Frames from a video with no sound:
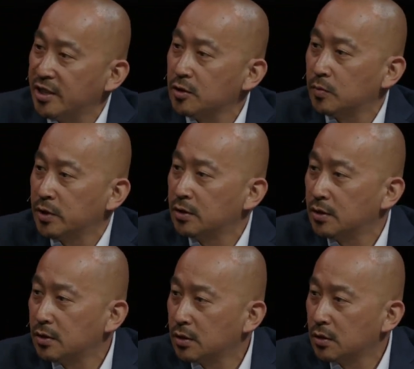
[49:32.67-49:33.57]
gentleman
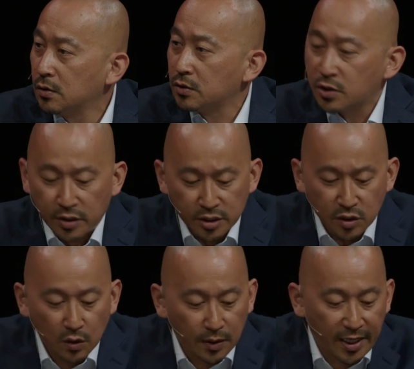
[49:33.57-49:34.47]
who took
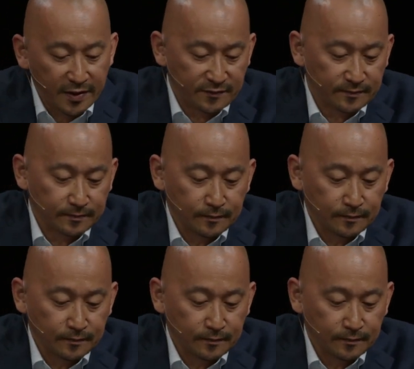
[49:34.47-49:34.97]
his own life.